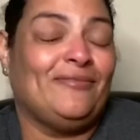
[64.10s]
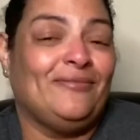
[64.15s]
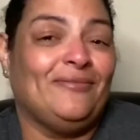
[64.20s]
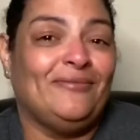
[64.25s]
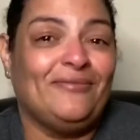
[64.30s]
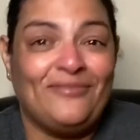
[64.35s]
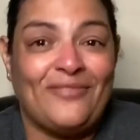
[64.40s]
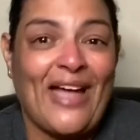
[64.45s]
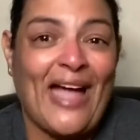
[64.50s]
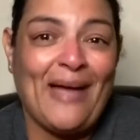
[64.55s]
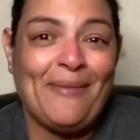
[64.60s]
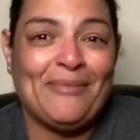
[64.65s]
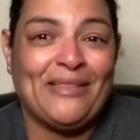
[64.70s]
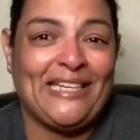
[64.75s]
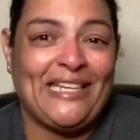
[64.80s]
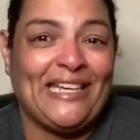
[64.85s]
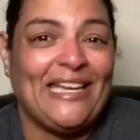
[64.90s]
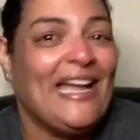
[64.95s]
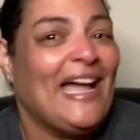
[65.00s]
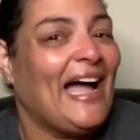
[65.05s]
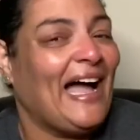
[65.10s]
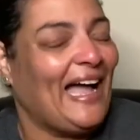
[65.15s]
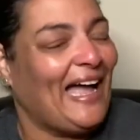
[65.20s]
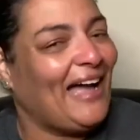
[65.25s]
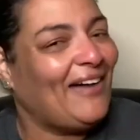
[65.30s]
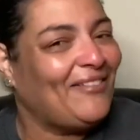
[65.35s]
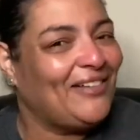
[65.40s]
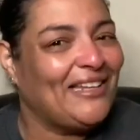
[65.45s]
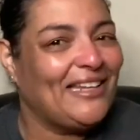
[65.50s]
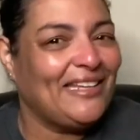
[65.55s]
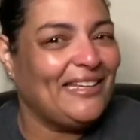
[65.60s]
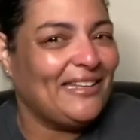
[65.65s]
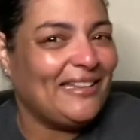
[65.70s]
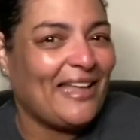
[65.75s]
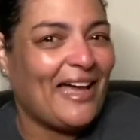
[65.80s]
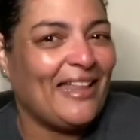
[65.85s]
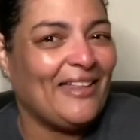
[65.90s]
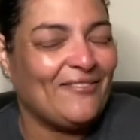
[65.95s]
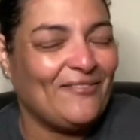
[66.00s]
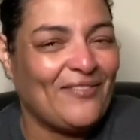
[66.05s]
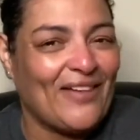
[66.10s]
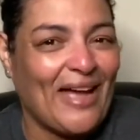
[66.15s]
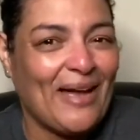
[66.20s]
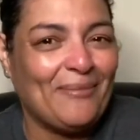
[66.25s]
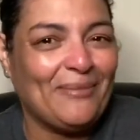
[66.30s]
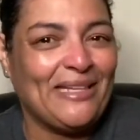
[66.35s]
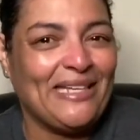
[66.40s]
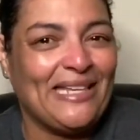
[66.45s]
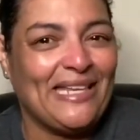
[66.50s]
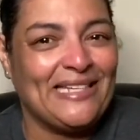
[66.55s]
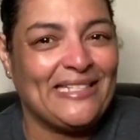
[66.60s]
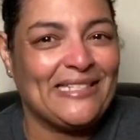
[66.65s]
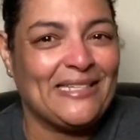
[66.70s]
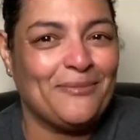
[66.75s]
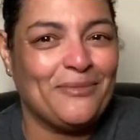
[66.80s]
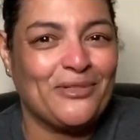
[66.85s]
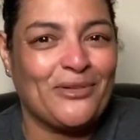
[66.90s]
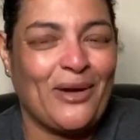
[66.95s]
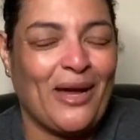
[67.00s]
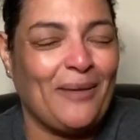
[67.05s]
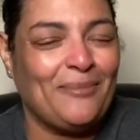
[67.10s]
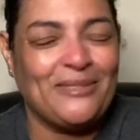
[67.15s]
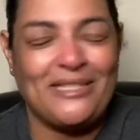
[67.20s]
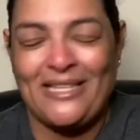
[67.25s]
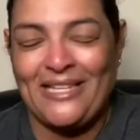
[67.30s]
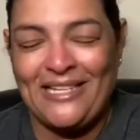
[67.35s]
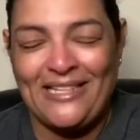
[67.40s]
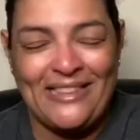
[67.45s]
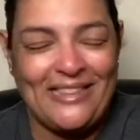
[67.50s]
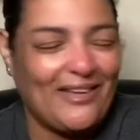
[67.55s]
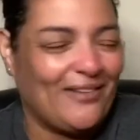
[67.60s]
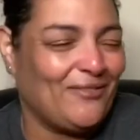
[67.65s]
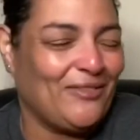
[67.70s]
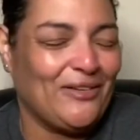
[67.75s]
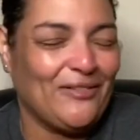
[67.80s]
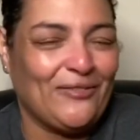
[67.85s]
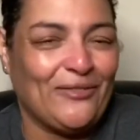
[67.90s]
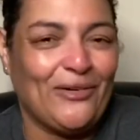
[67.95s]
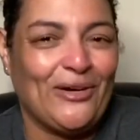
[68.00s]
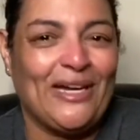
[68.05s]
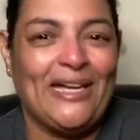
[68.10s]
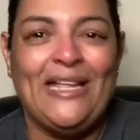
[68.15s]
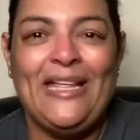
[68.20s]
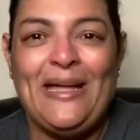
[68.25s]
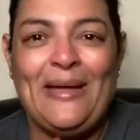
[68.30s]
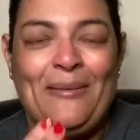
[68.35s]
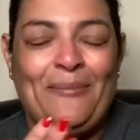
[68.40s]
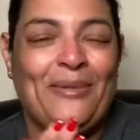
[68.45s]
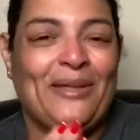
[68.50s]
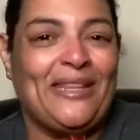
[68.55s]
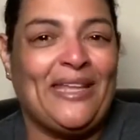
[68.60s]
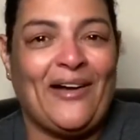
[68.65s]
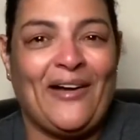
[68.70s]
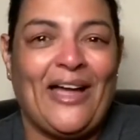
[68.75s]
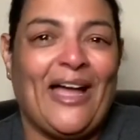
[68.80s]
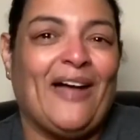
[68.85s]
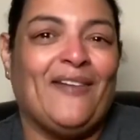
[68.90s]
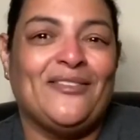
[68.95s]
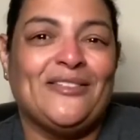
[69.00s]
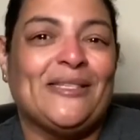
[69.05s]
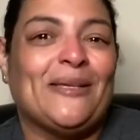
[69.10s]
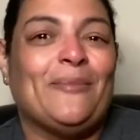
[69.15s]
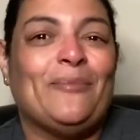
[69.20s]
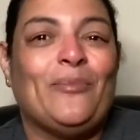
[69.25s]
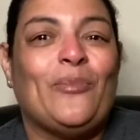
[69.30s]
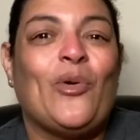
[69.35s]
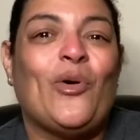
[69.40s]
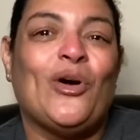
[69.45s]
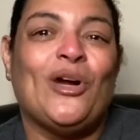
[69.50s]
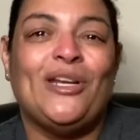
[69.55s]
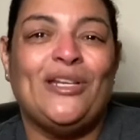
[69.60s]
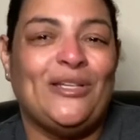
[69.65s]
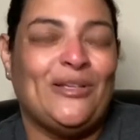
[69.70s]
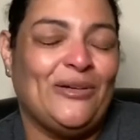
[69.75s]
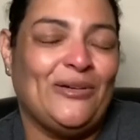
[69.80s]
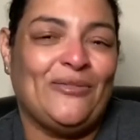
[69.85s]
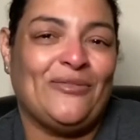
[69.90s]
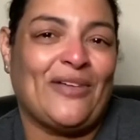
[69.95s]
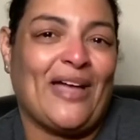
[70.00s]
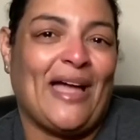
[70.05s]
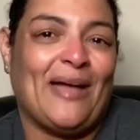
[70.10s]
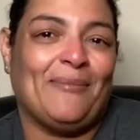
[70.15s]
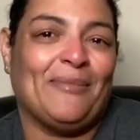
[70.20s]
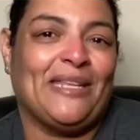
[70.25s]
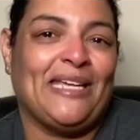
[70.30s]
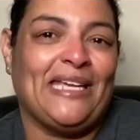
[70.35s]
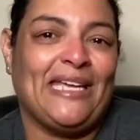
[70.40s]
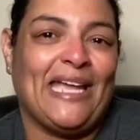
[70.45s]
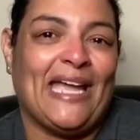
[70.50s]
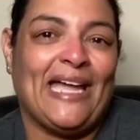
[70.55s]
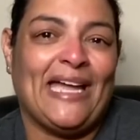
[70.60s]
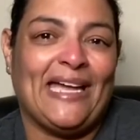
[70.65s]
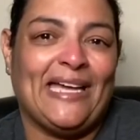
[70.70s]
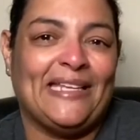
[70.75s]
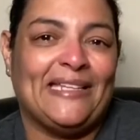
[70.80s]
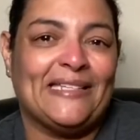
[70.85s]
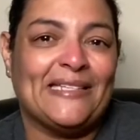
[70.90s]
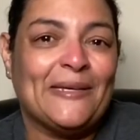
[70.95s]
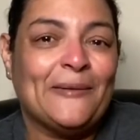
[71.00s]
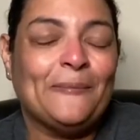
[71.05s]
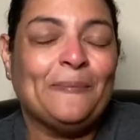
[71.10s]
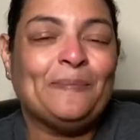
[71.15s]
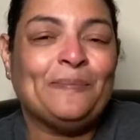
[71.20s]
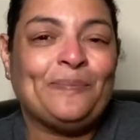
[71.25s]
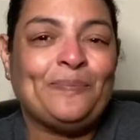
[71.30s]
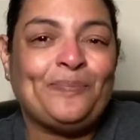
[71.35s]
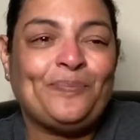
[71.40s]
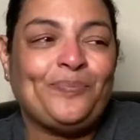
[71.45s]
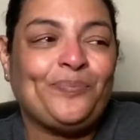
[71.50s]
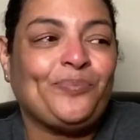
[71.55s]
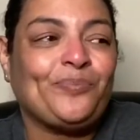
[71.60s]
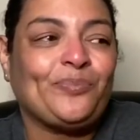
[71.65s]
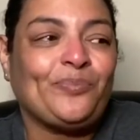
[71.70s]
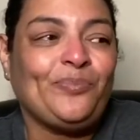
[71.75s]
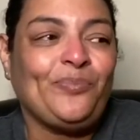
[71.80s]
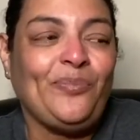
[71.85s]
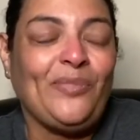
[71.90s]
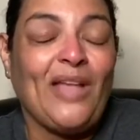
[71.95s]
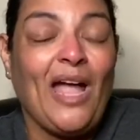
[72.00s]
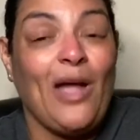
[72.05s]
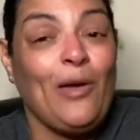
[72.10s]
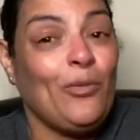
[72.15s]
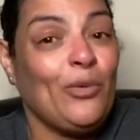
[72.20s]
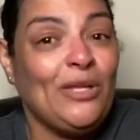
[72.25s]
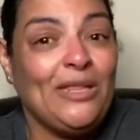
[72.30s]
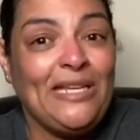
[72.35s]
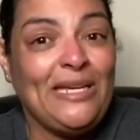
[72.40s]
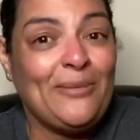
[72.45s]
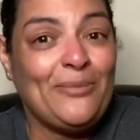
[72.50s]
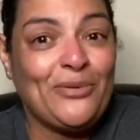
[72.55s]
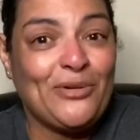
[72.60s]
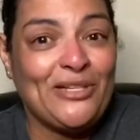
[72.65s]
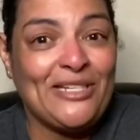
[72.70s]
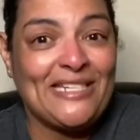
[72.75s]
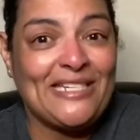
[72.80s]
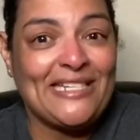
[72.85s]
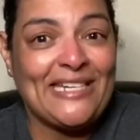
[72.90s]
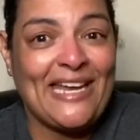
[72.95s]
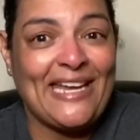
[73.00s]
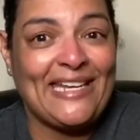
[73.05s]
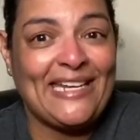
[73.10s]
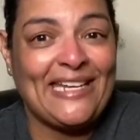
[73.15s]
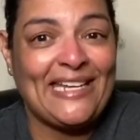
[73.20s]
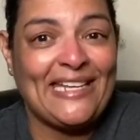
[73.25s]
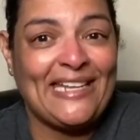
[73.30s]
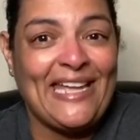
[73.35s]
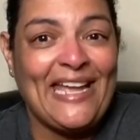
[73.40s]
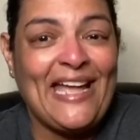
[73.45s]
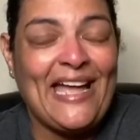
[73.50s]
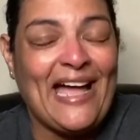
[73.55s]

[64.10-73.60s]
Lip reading: family. I have a lot of family that subscribed, and I love you for it, but now I have some more new family, and I really appreciate it.